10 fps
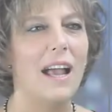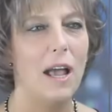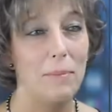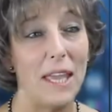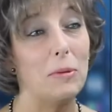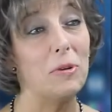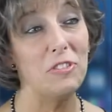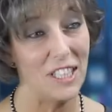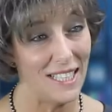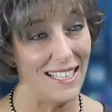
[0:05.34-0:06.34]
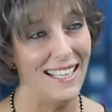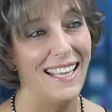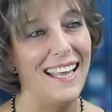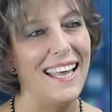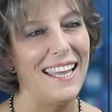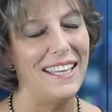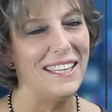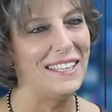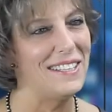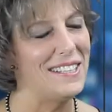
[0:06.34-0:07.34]
I'm Anna Maria
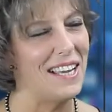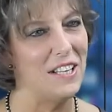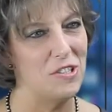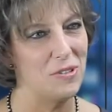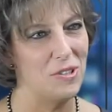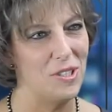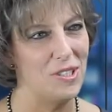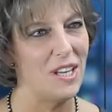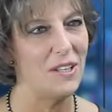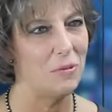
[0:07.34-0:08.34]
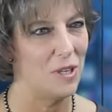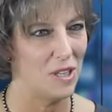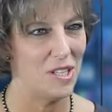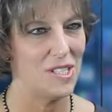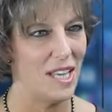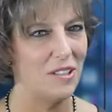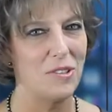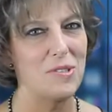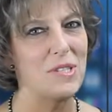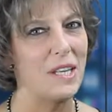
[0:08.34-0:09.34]
and I joined Diet Weight Loss
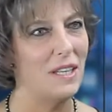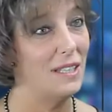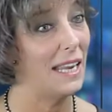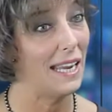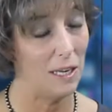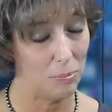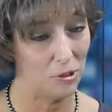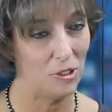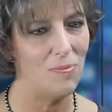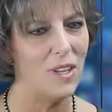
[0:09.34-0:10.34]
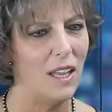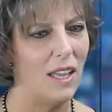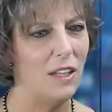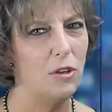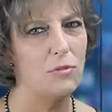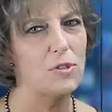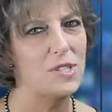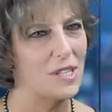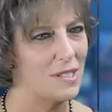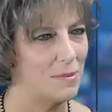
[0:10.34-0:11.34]
Centers in April. And over
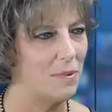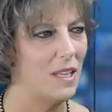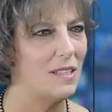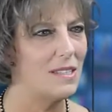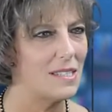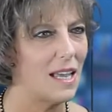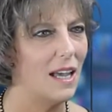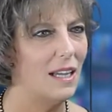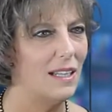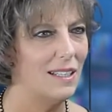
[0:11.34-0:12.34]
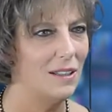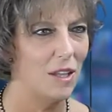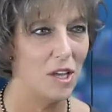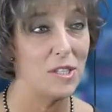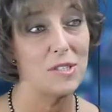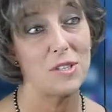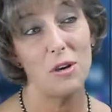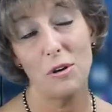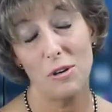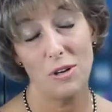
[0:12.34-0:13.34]
six months, I lost
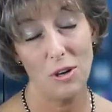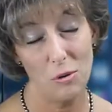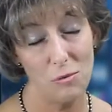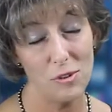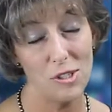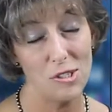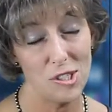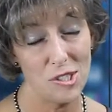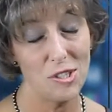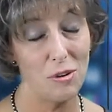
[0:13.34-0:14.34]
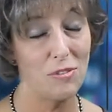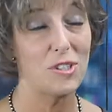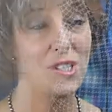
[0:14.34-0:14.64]
over, just over